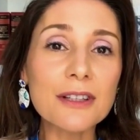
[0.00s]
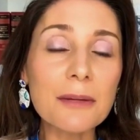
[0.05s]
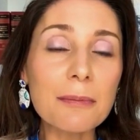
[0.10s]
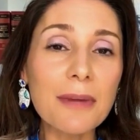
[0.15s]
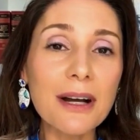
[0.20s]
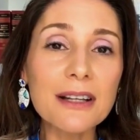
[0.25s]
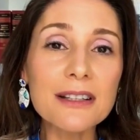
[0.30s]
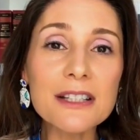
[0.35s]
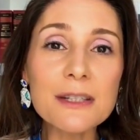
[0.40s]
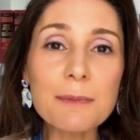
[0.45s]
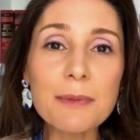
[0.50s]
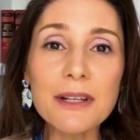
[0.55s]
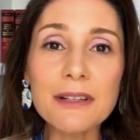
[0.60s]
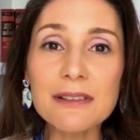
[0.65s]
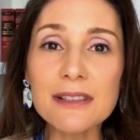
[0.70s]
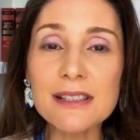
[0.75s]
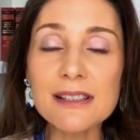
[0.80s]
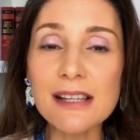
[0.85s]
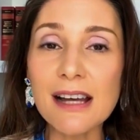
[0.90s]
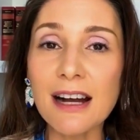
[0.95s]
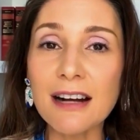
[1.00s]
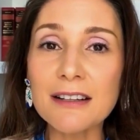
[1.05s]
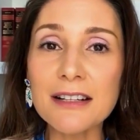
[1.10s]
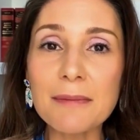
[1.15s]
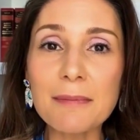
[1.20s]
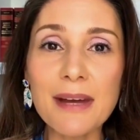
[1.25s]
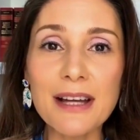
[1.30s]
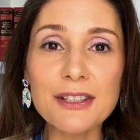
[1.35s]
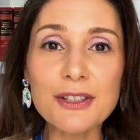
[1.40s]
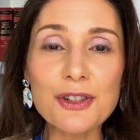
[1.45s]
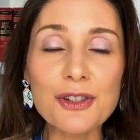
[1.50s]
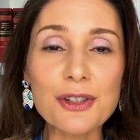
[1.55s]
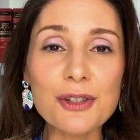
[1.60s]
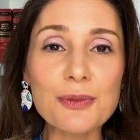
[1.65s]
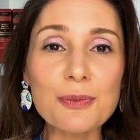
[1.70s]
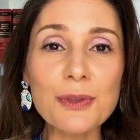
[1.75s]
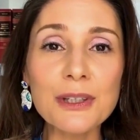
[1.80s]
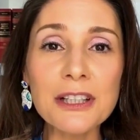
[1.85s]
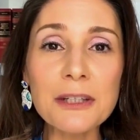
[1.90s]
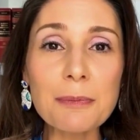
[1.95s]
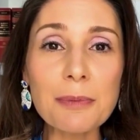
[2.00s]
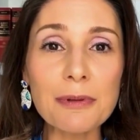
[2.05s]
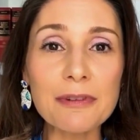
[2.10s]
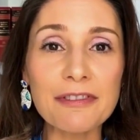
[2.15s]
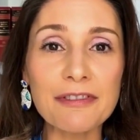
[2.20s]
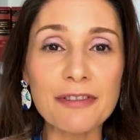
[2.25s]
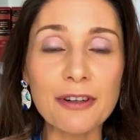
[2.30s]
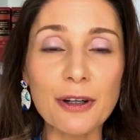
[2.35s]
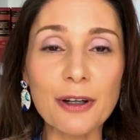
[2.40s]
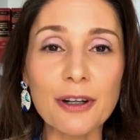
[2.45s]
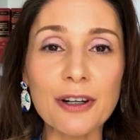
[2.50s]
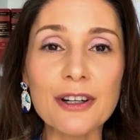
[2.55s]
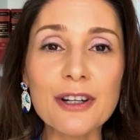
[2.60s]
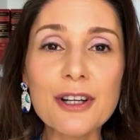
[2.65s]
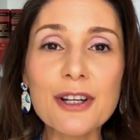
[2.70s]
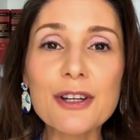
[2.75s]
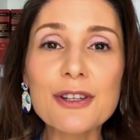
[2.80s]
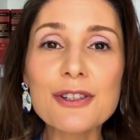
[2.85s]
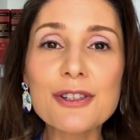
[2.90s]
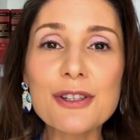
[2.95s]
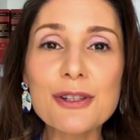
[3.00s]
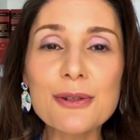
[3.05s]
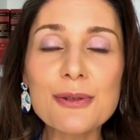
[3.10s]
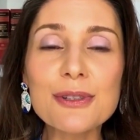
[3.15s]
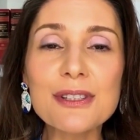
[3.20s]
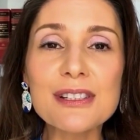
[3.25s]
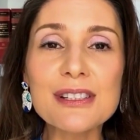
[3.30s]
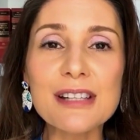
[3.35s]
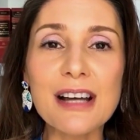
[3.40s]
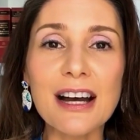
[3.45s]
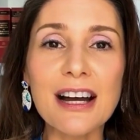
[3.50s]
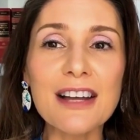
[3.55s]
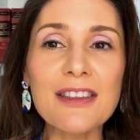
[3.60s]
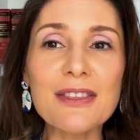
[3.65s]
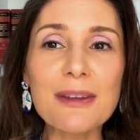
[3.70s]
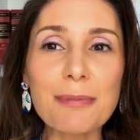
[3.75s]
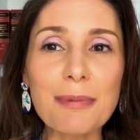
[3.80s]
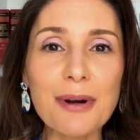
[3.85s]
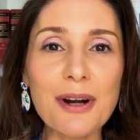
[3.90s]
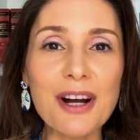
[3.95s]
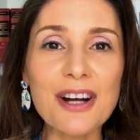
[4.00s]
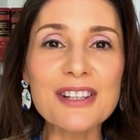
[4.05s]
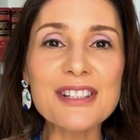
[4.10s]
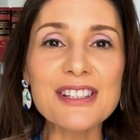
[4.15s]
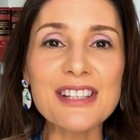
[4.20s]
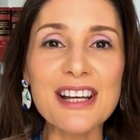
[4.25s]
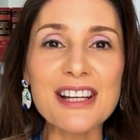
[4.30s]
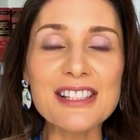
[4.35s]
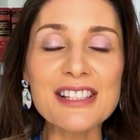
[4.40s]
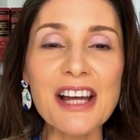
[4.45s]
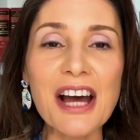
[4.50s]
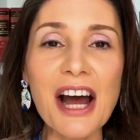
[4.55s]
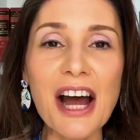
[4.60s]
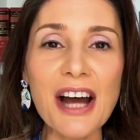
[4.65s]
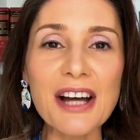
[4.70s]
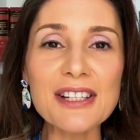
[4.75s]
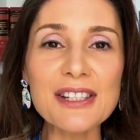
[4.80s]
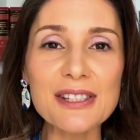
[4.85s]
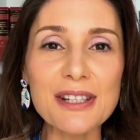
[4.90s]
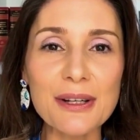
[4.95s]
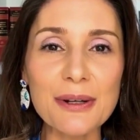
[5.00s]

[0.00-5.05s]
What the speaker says: in my experience, hiring managers really prefer to design the process as they